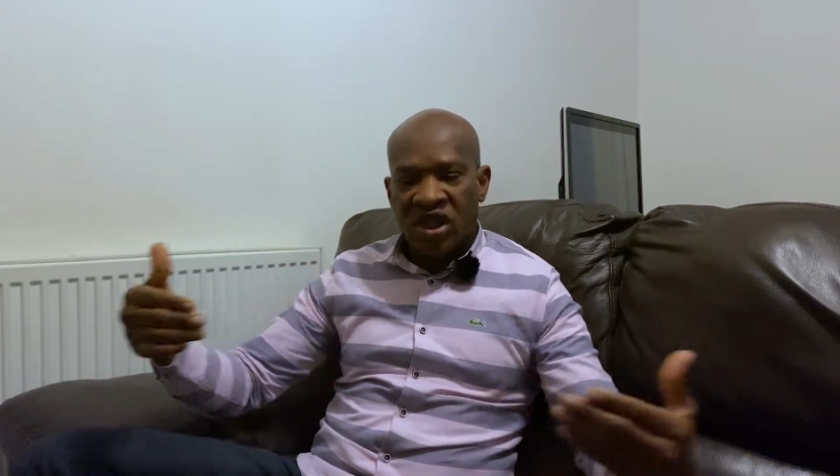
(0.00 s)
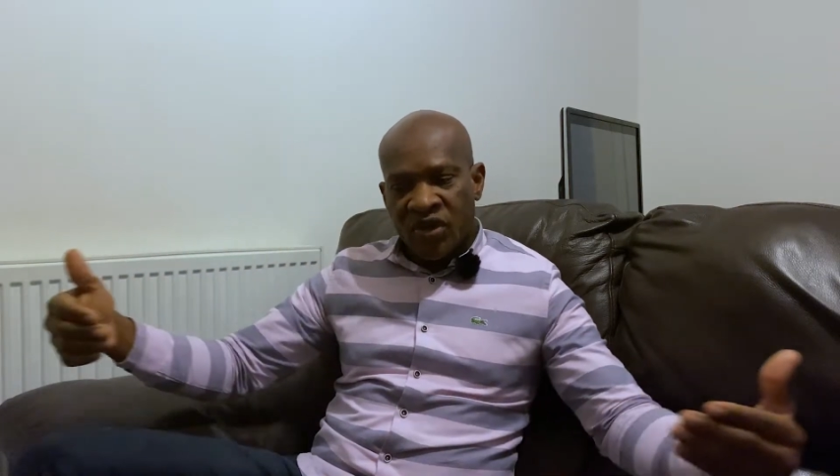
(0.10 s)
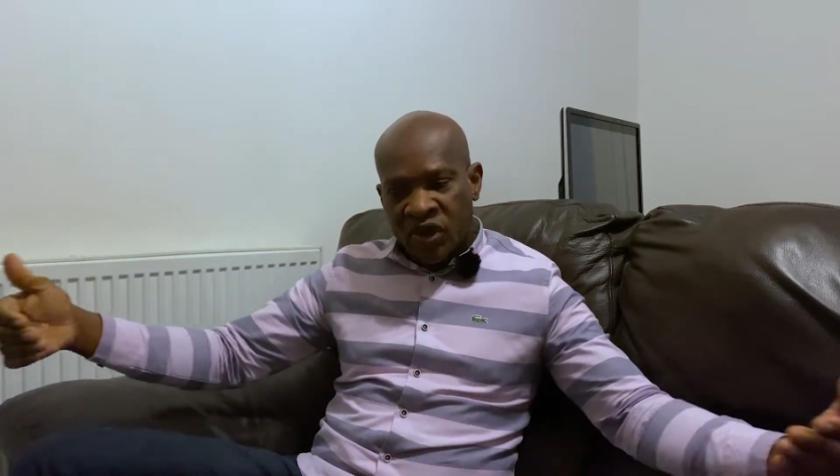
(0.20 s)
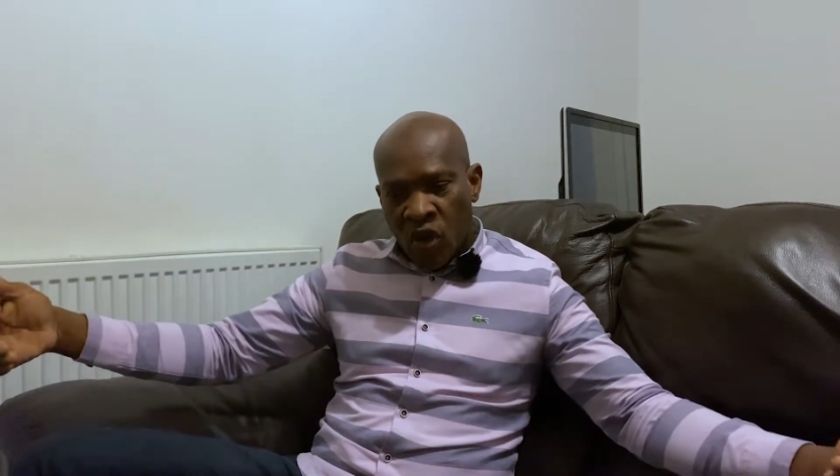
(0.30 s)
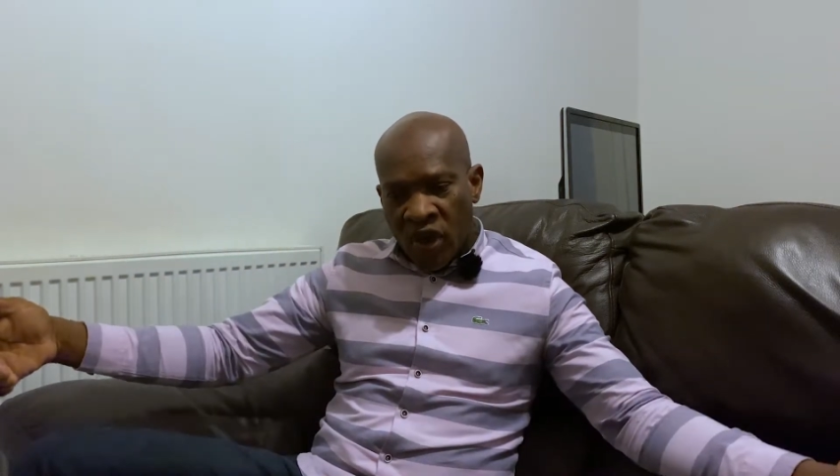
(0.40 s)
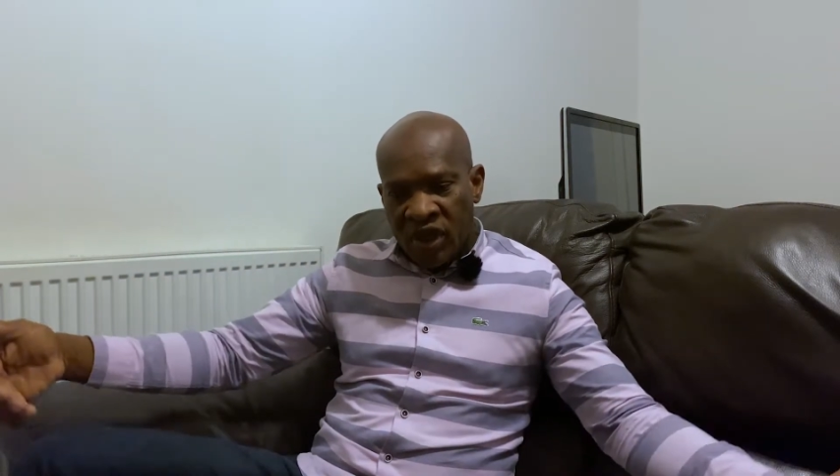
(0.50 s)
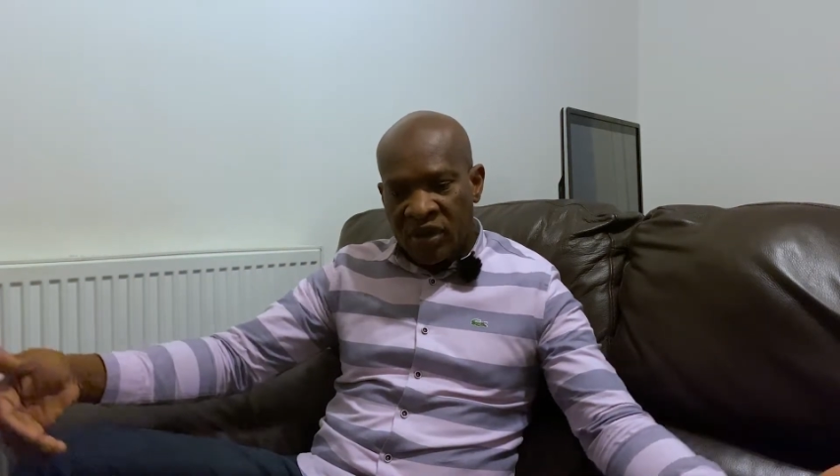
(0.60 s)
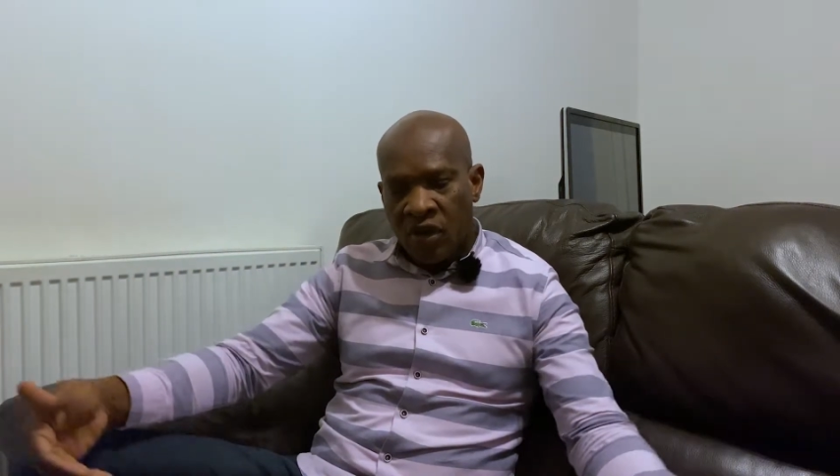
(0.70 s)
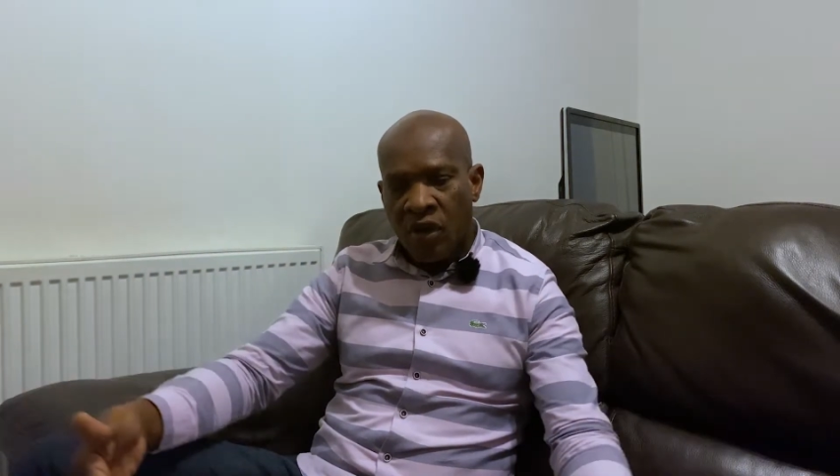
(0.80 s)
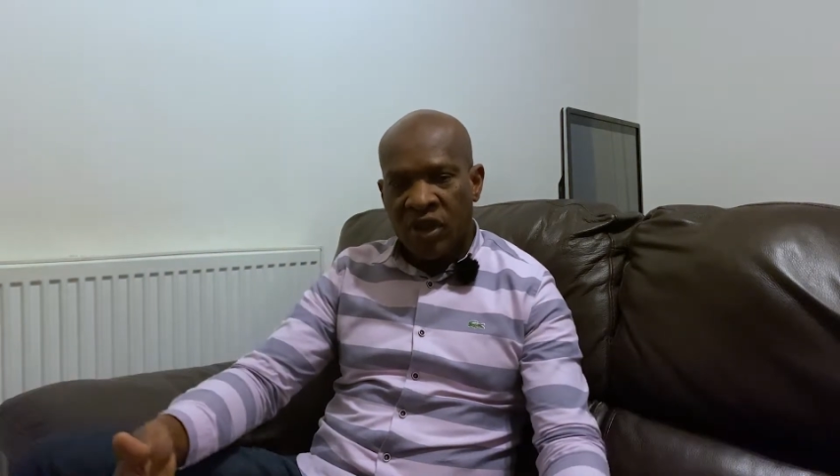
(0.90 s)
was going
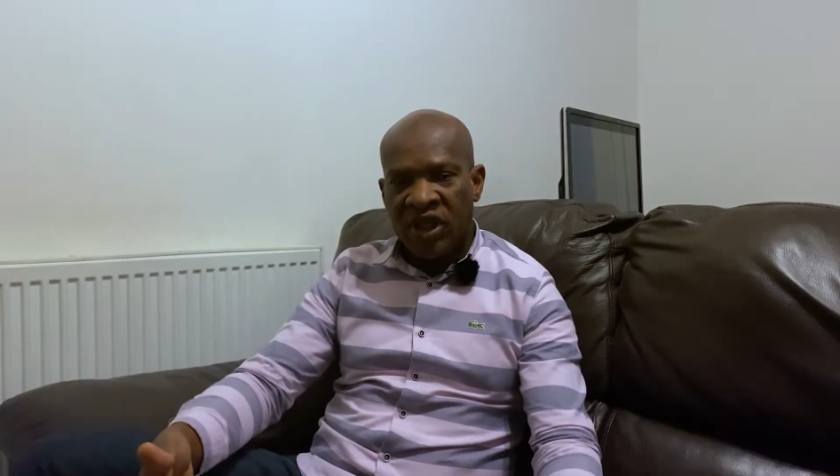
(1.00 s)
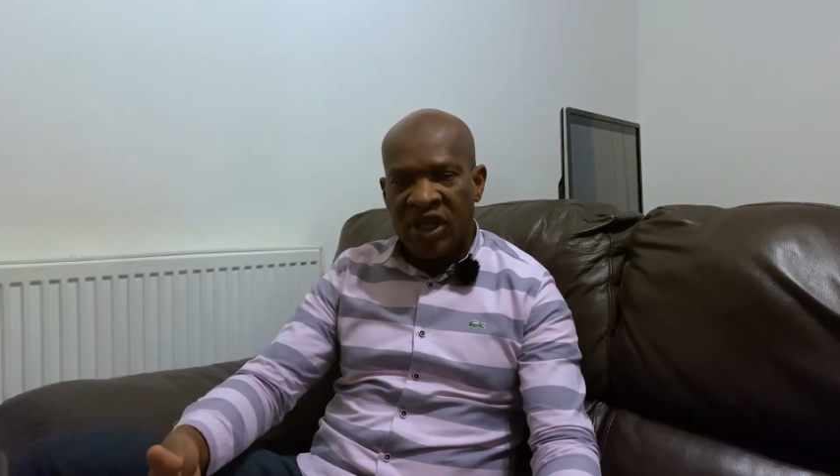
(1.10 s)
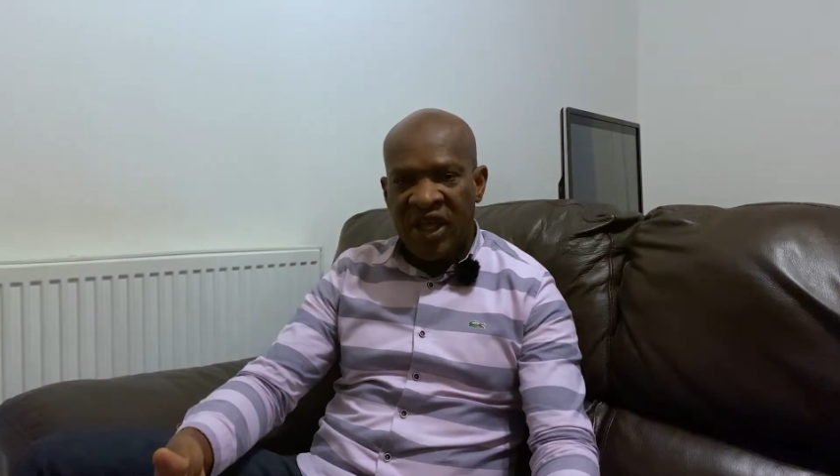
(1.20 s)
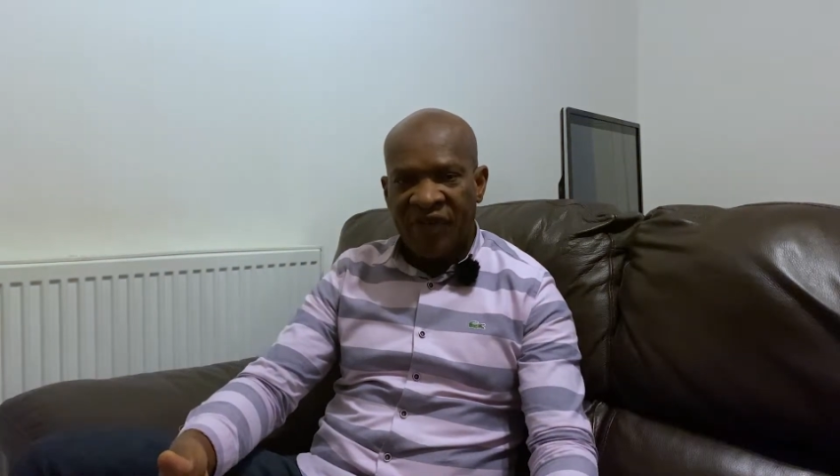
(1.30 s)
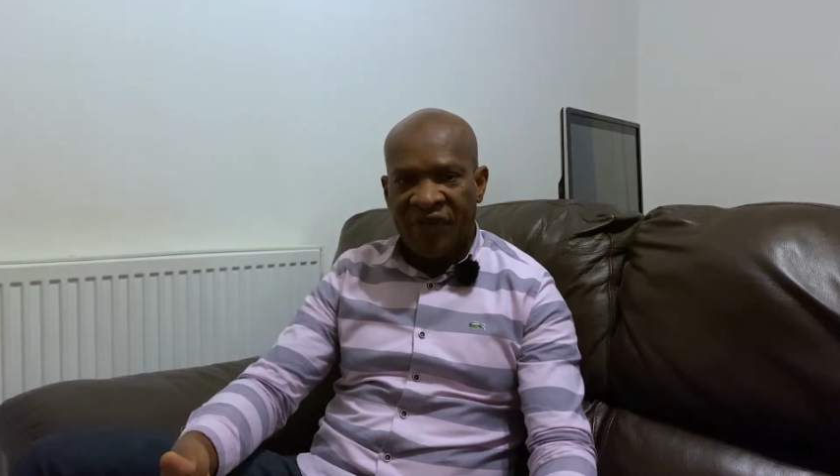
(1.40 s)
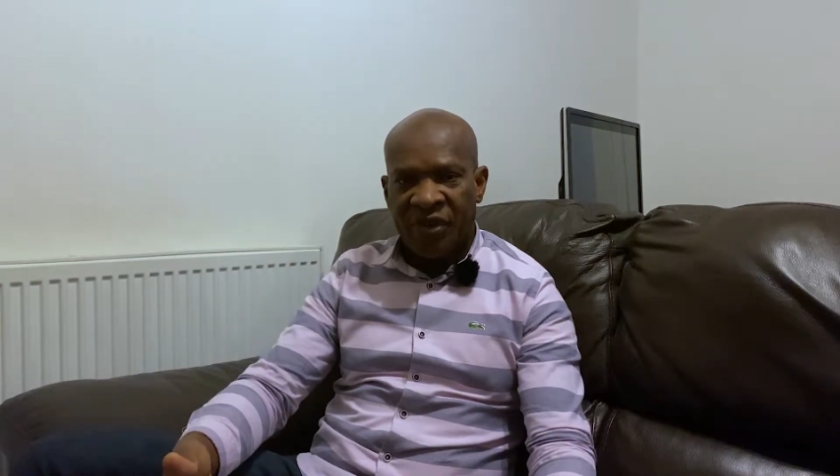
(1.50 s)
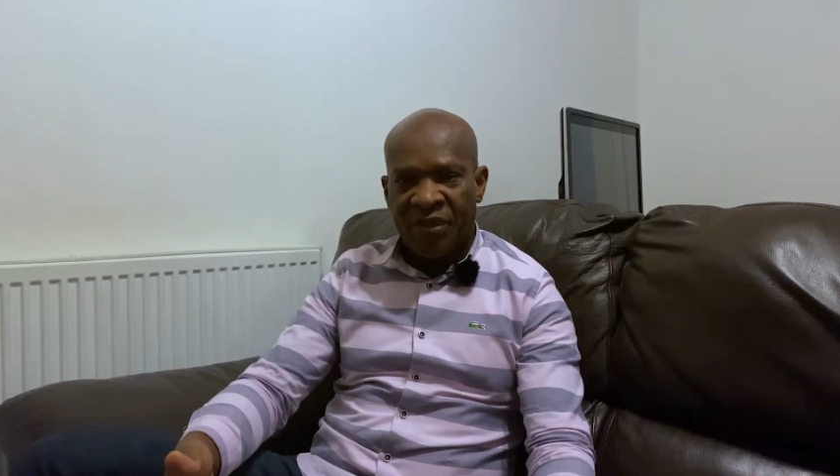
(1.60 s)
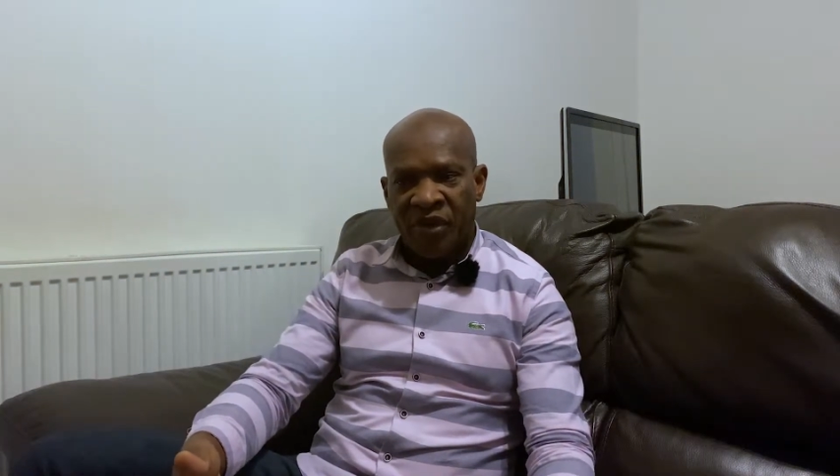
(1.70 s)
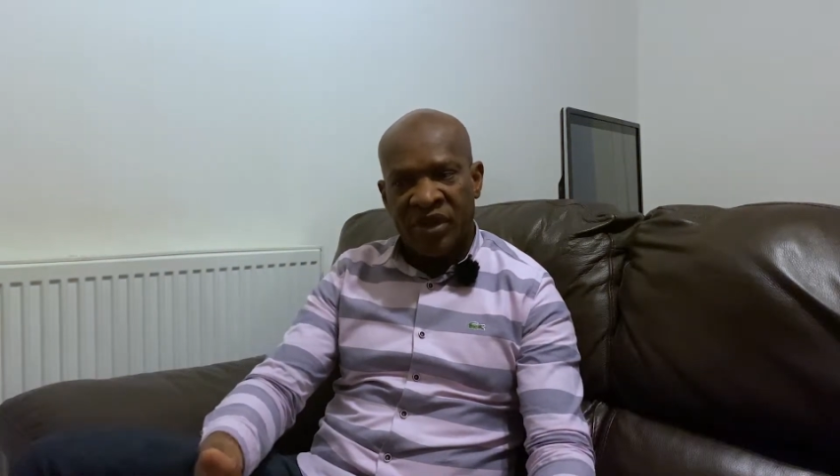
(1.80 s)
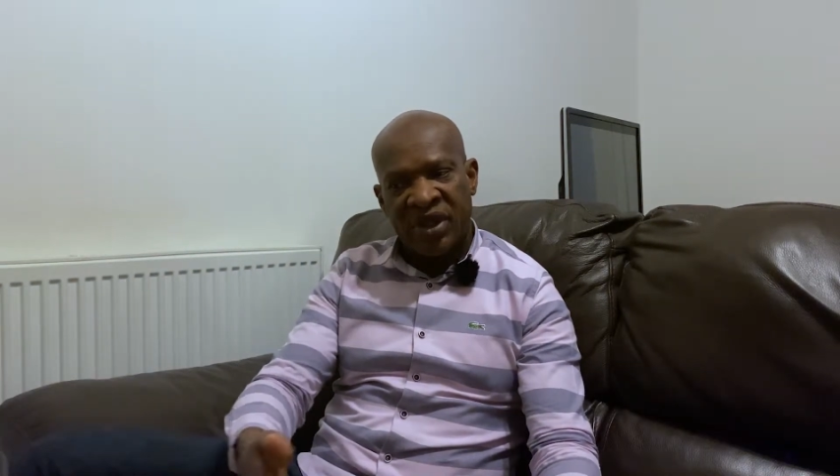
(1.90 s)
underneath the
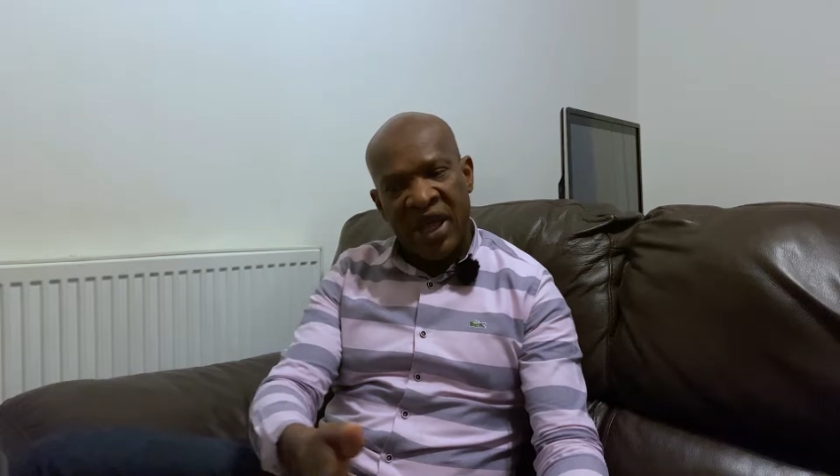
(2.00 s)
building,